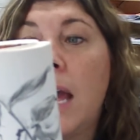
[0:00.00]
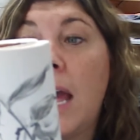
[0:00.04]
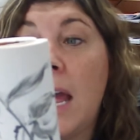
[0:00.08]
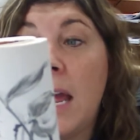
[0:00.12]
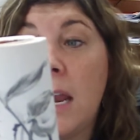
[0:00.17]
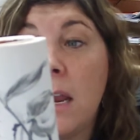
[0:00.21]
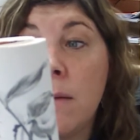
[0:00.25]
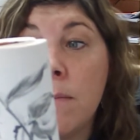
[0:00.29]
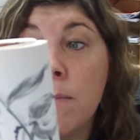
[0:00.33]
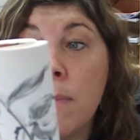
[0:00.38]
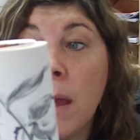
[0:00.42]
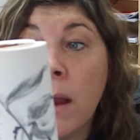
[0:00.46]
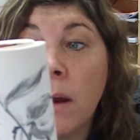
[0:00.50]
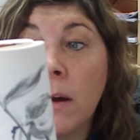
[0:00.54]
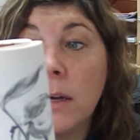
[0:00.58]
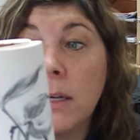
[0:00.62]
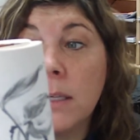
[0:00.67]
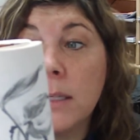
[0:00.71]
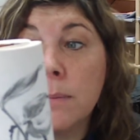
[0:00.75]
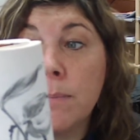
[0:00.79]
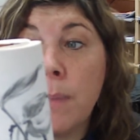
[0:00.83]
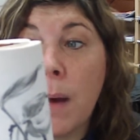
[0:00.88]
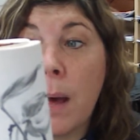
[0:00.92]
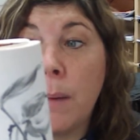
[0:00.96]
and
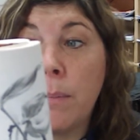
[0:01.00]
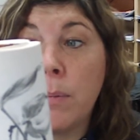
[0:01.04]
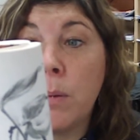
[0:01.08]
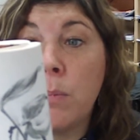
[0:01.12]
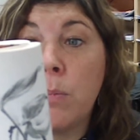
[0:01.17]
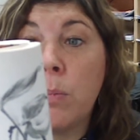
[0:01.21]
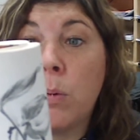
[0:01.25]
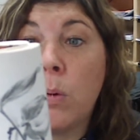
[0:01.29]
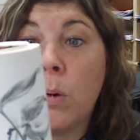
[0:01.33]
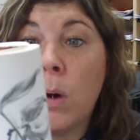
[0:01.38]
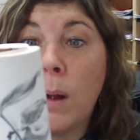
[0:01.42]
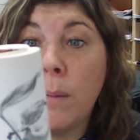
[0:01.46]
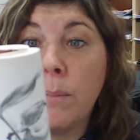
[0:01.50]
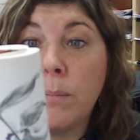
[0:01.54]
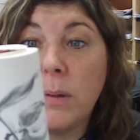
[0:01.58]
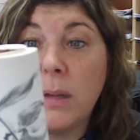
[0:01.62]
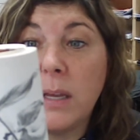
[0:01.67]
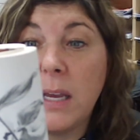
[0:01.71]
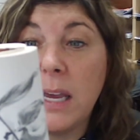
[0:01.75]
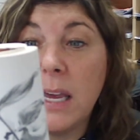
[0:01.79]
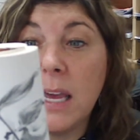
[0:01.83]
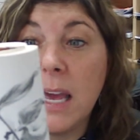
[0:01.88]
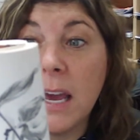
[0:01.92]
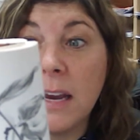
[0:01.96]
embarrassed, Poppy
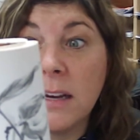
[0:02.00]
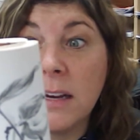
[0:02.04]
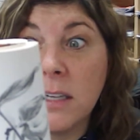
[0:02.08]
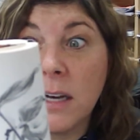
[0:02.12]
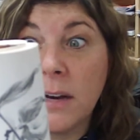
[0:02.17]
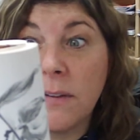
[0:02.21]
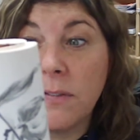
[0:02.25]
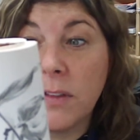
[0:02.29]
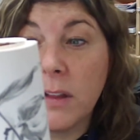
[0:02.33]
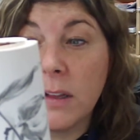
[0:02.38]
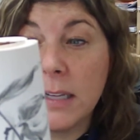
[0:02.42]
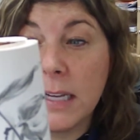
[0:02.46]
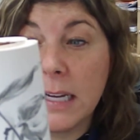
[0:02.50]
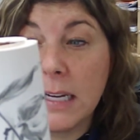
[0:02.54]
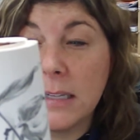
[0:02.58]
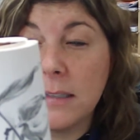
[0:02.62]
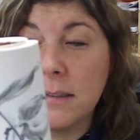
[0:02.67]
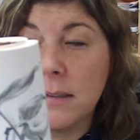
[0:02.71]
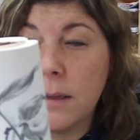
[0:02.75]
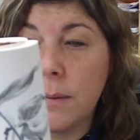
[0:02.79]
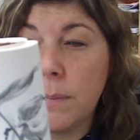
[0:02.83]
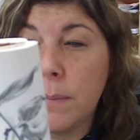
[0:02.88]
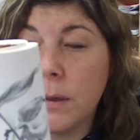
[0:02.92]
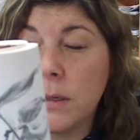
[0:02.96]
promptly kicked off the lady
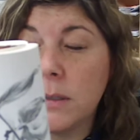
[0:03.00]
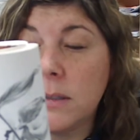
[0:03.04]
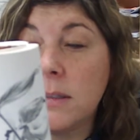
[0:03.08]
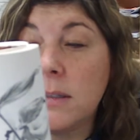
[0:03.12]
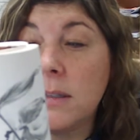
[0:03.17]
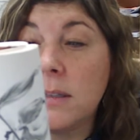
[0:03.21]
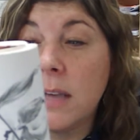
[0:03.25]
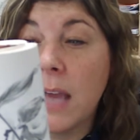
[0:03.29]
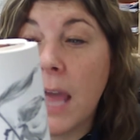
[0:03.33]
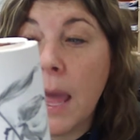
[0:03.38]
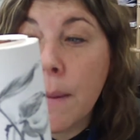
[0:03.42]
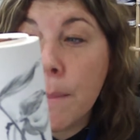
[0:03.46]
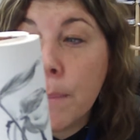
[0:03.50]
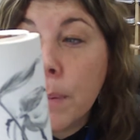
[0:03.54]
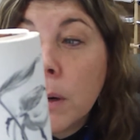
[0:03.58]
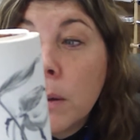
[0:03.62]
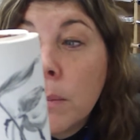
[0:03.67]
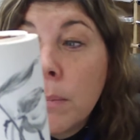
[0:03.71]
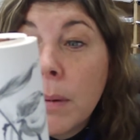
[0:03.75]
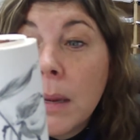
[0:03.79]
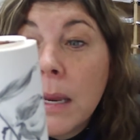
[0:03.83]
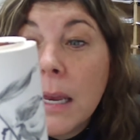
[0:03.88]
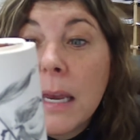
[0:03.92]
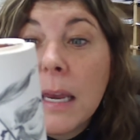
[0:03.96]
slippers,
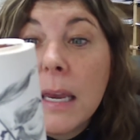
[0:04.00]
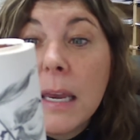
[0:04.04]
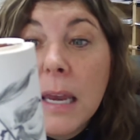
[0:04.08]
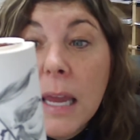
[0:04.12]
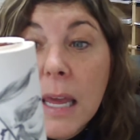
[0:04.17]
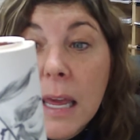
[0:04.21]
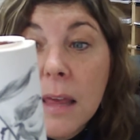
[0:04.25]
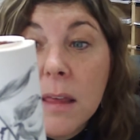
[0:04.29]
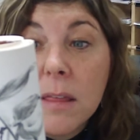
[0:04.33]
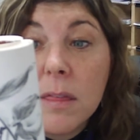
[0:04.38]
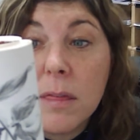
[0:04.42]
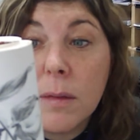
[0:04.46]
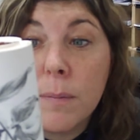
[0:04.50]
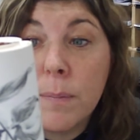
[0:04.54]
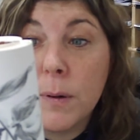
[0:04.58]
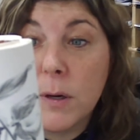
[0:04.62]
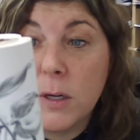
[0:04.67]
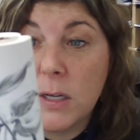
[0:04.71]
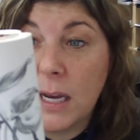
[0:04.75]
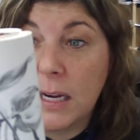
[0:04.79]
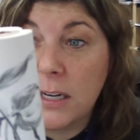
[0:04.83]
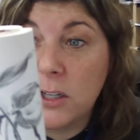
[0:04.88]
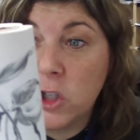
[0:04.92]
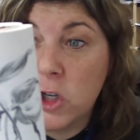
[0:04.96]
scampered beneath the
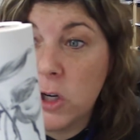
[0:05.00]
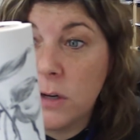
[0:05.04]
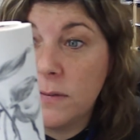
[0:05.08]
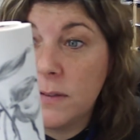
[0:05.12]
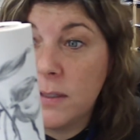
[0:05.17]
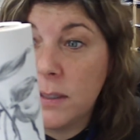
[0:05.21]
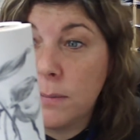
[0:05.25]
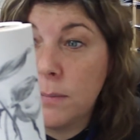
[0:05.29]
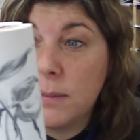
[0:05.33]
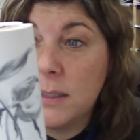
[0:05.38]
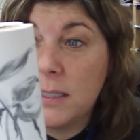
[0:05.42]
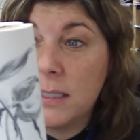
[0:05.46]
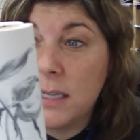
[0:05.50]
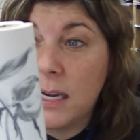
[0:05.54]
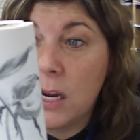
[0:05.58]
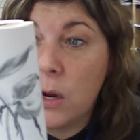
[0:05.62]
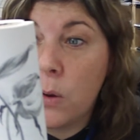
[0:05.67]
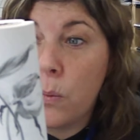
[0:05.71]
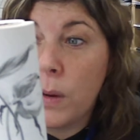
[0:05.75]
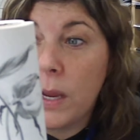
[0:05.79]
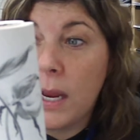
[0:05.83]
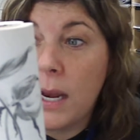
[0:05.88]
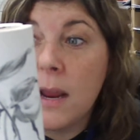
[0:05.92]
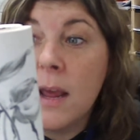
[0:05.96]
protection of some
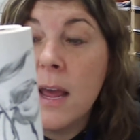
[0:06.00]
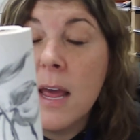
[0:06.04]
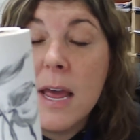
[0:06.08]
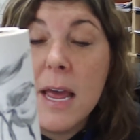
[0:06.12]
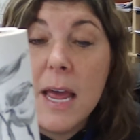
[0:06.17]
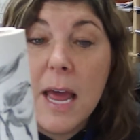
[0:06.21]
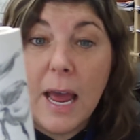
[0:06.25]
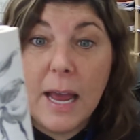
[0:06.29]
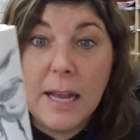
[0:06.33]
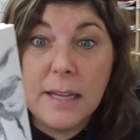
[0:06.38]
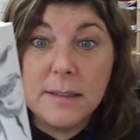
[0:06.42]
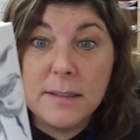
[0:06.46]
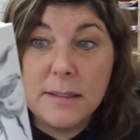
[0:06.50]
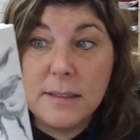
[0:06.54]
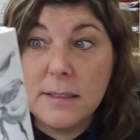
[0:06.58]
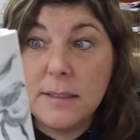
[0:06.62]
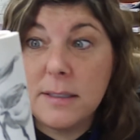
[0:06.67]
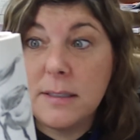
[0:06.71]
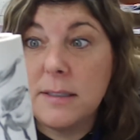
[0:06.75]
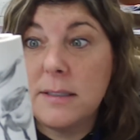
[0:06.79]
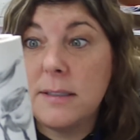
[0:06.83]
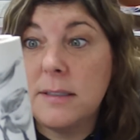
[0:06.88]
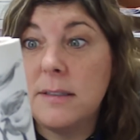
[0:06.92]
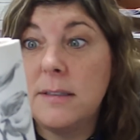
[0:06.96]
stinkweed, and
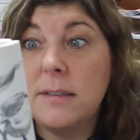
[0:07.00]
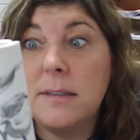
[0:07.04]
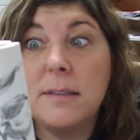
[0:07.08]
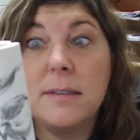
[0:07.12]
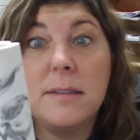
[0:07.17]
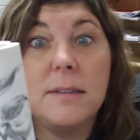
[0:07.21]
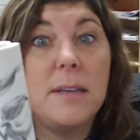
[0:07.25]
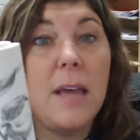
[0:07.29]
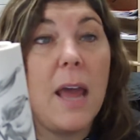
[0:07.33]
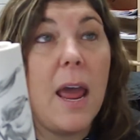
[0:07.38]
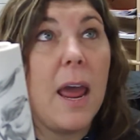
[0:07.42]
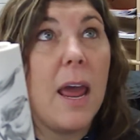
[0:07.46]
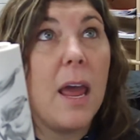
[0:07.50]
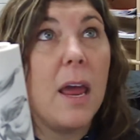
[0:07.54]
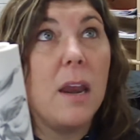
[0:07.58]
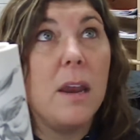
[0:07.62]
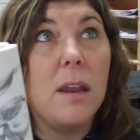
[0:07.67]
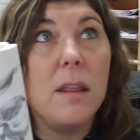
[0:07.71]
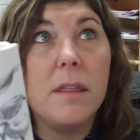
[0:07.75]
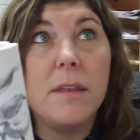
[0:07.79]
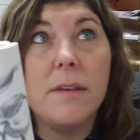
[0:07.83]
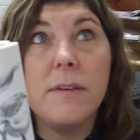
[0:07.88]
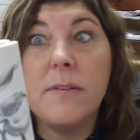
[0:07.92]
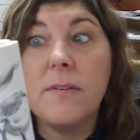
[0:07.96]

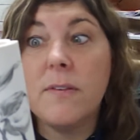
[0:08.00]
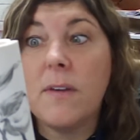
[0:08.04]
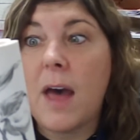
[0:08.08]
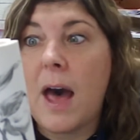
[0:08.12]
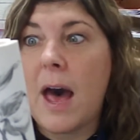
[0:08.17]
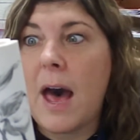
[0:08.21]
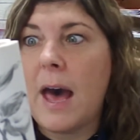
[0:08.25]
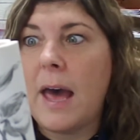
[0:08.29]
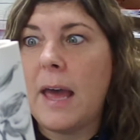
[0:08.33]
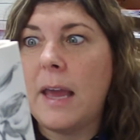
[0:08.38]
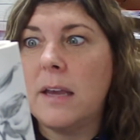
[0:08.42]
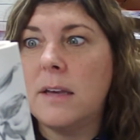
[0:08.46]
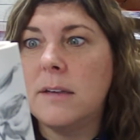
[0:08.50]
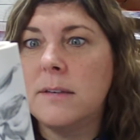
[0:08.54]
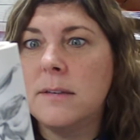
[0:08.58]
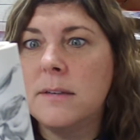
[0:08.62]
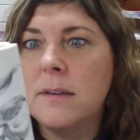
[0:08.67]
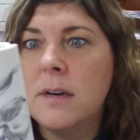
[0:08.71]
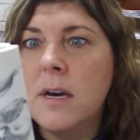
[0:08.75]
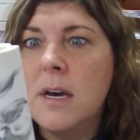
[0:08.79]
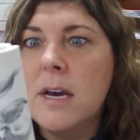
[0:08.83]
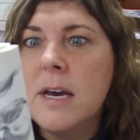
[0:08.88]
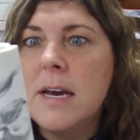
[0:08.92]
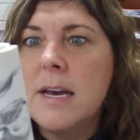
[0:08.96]
scanned the skies.
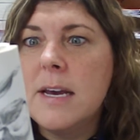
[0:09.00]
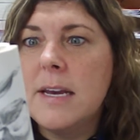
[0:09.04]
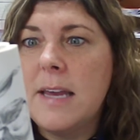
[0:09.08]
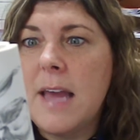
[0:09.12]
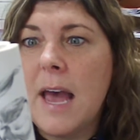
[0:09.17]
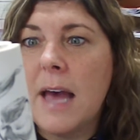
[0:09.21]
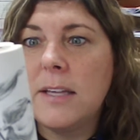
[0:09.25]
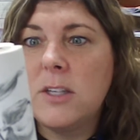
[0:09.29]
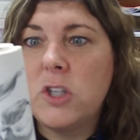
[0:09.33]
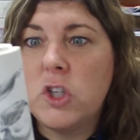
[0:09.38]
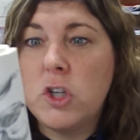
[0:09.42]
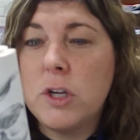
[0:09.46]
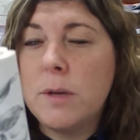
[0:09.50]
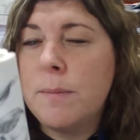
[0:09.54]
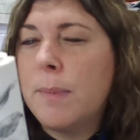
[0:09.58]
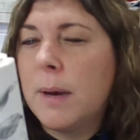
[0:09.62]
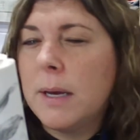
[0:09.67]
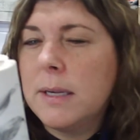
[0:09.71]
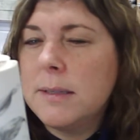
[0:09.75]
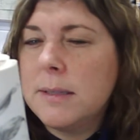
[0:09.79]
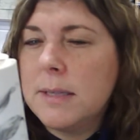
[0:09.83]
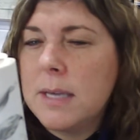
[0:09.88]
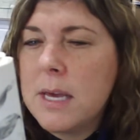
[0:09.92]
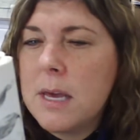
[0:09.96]
Yes, she
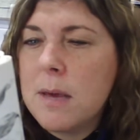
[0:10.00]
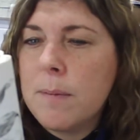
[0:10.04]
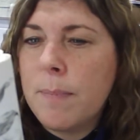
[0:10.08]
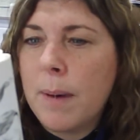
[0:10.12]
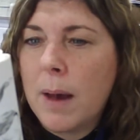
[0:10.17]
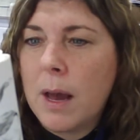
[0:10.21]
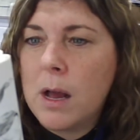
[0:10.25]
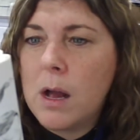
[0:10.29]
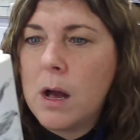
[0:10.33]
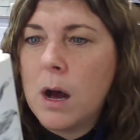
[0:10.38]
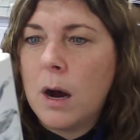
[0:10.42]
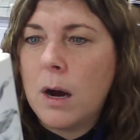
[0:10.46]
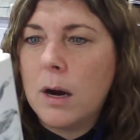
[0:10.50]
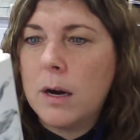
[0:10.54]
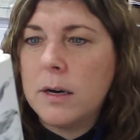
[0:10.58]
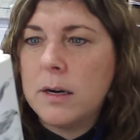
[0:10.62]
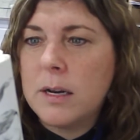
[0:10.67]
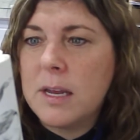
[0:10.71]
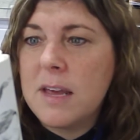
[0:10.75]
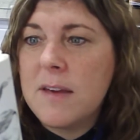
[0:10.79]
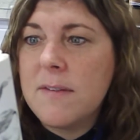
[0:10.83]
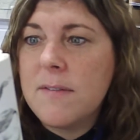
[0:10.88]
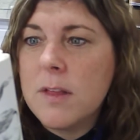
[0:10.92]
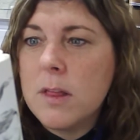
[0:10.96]
must keep on
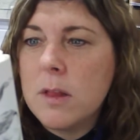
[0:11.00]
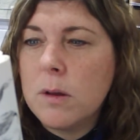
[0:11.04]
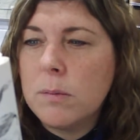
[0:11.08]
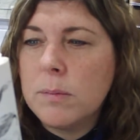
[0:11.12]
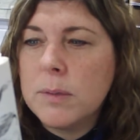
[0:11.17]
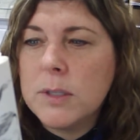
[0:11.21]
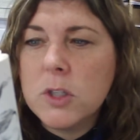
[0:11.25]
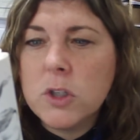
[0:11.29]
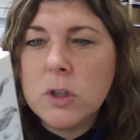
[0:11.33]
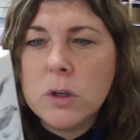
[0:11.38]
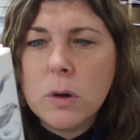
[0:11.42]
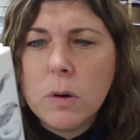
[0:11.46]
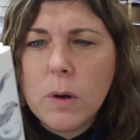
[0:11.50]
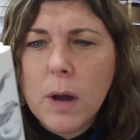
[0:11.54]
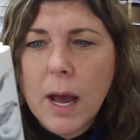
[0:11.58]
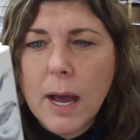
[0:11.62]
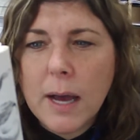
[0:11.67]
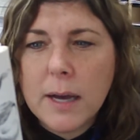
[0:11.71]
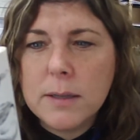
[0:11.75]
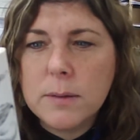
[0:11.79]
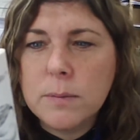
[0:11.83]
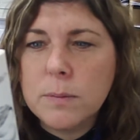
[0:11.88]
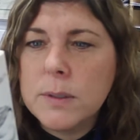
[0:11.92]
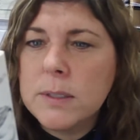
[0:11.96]
guard, even though Mr.
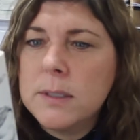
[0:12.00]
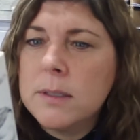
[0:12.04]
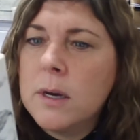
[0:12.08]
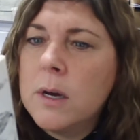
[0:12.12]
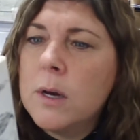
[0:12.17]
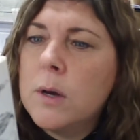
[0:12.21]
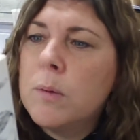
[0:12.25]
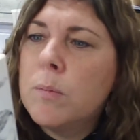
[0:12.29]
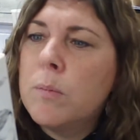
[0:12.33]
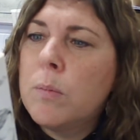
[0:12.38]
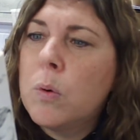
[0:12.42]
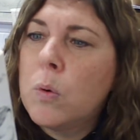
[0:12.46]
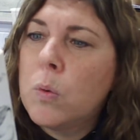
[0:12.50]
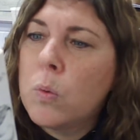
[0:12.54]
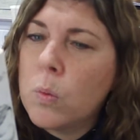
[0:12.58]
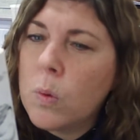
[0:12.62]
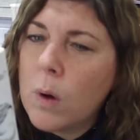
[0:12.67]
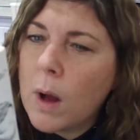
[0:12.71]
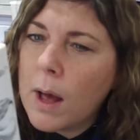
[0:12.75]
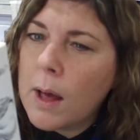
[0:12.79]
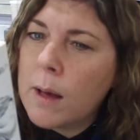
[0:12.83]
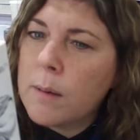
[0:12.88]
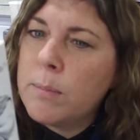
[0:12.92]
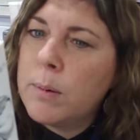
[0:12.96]
Ocox was
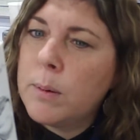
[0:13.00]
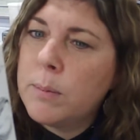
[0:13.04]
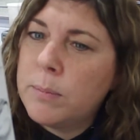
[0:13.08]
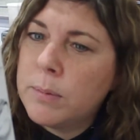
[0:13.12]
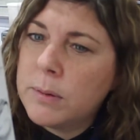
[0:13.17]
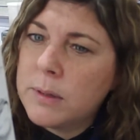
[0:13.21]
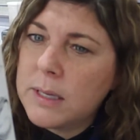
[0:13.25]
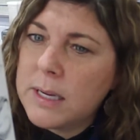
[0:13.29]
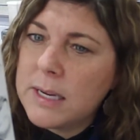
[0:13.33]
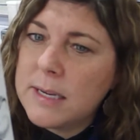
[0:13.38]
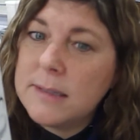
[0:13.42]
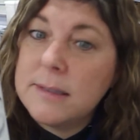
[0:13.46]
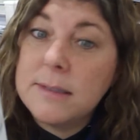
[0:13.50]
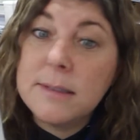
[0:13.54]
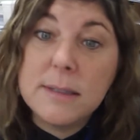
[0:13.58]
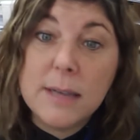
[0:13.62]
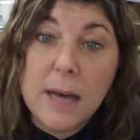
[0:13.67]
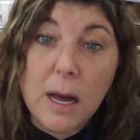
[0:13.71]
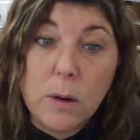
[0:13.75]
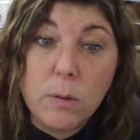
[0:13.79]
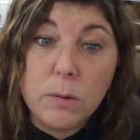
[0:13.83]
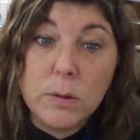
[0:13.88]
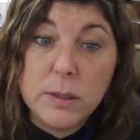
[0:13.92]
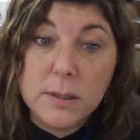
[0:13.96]
probably
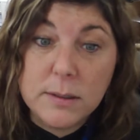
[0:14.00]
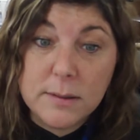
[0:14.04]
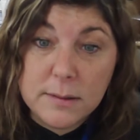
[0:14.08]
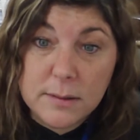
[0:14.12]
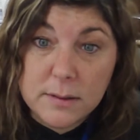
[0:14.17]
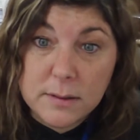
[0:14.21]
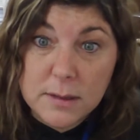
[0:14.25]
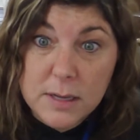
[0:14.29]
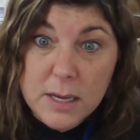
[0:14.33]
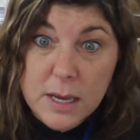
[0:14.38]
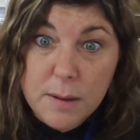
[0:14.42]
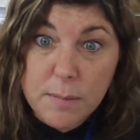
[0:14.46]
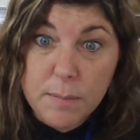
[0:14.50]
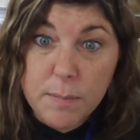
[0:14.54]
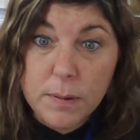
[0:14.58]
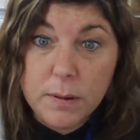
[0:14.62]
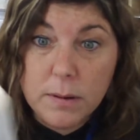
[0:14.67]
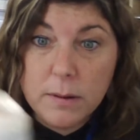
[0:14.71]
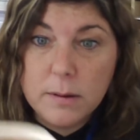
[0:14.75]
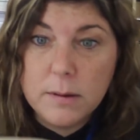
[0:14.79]
sound asleep.